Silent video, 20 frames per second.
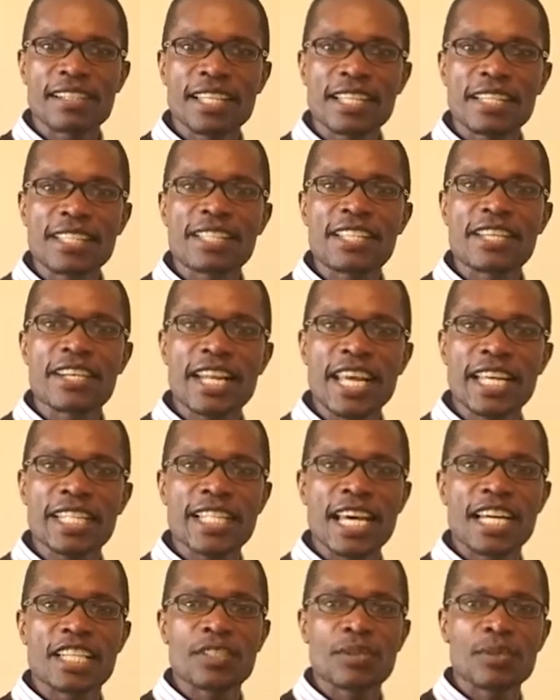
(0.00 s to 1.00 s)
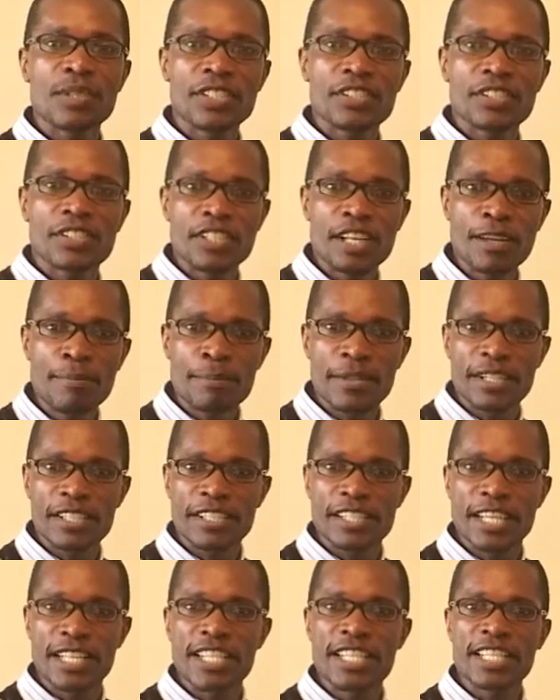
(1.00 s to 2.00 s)
is the rate at which
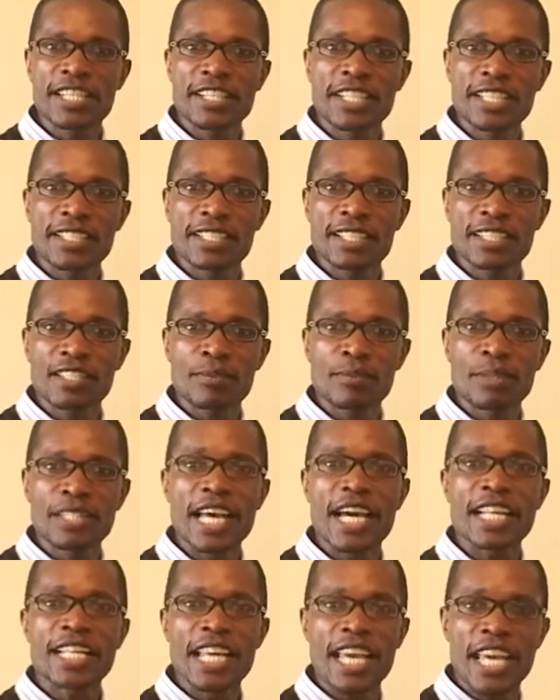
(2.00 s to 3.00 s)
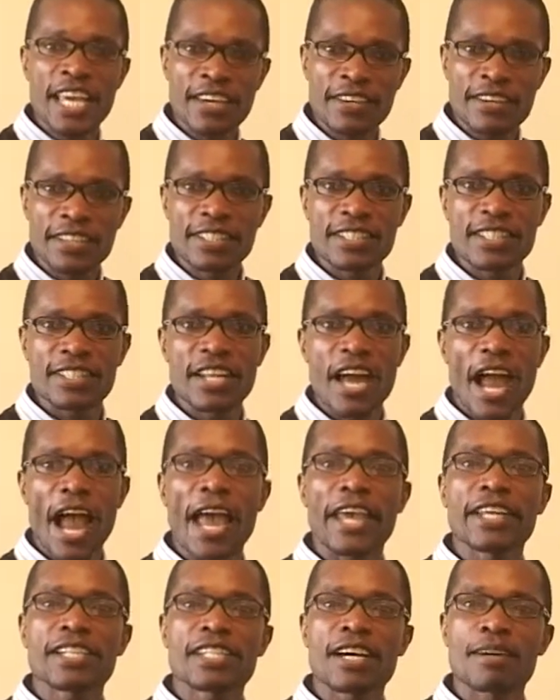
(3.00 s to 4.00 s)
temperature decreases with an increase in
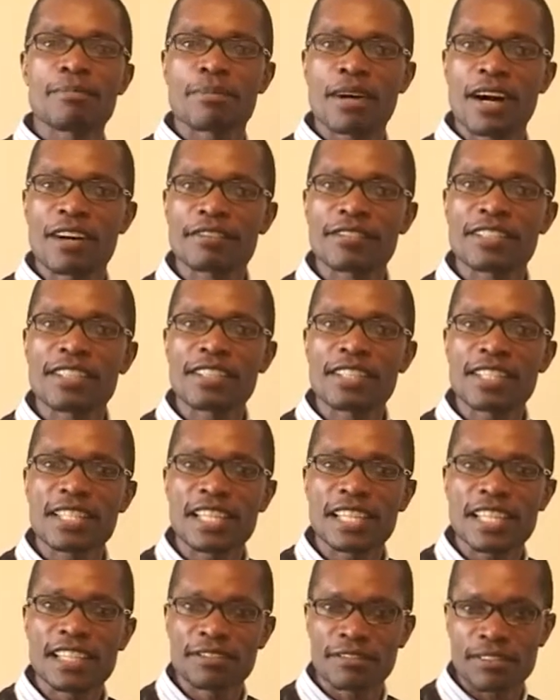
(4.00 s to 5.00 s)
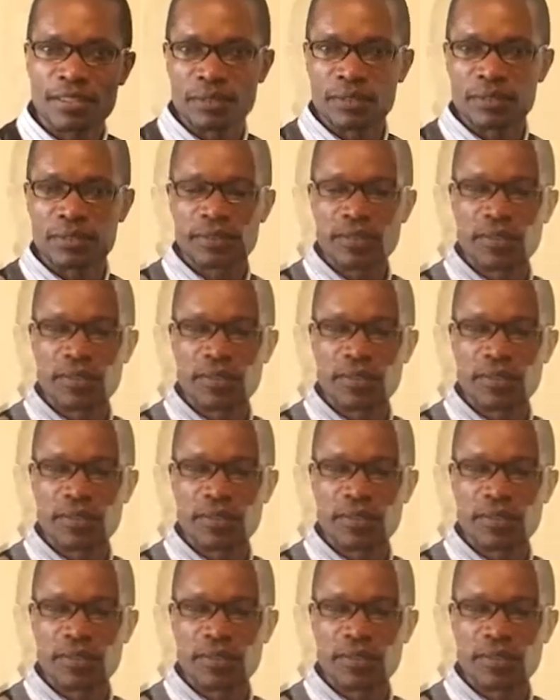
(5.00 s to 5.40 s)
height above the sea level.